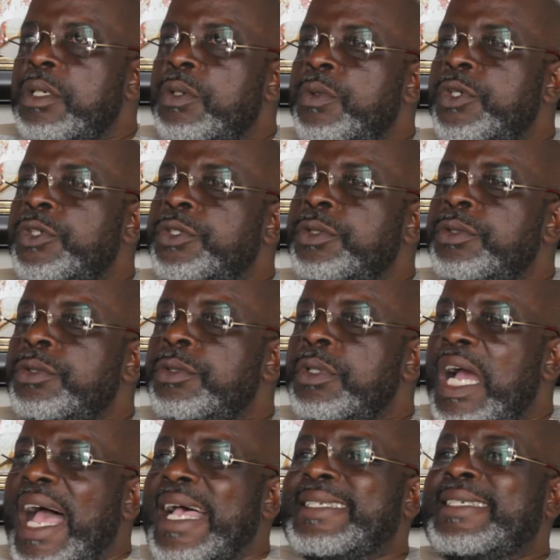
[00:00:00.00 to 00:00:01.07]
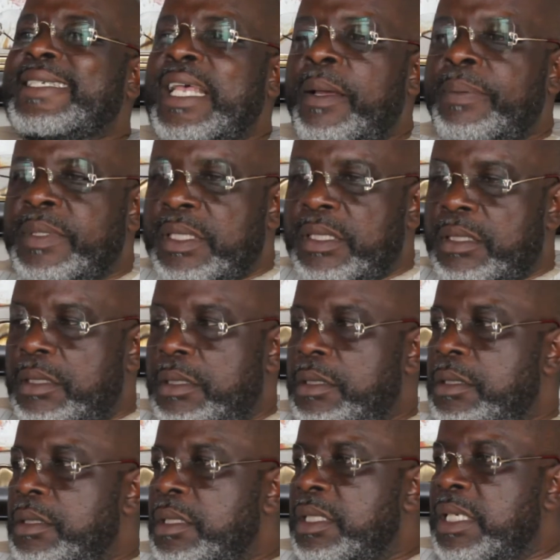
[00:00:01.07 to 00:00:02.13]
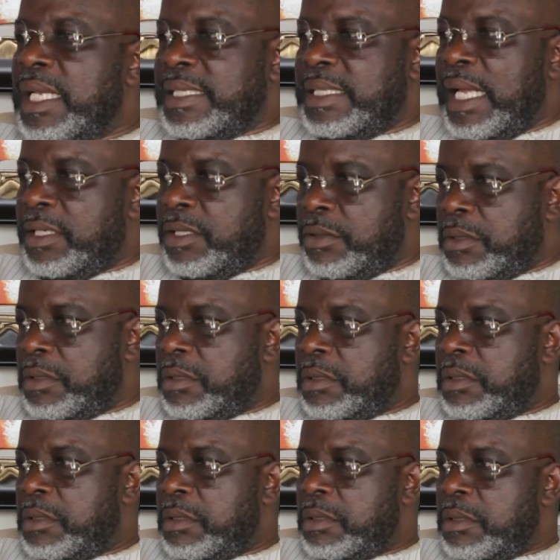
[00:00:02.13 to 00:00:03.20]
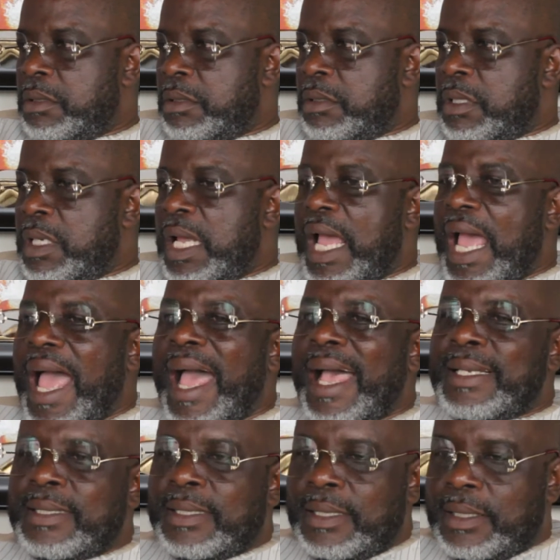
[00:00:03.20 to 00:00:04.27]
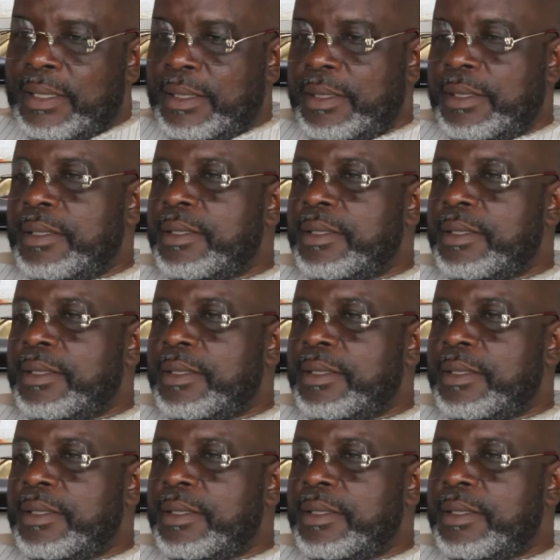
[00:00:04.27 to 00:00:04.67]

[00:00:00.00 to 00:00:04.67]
we should accept the statute as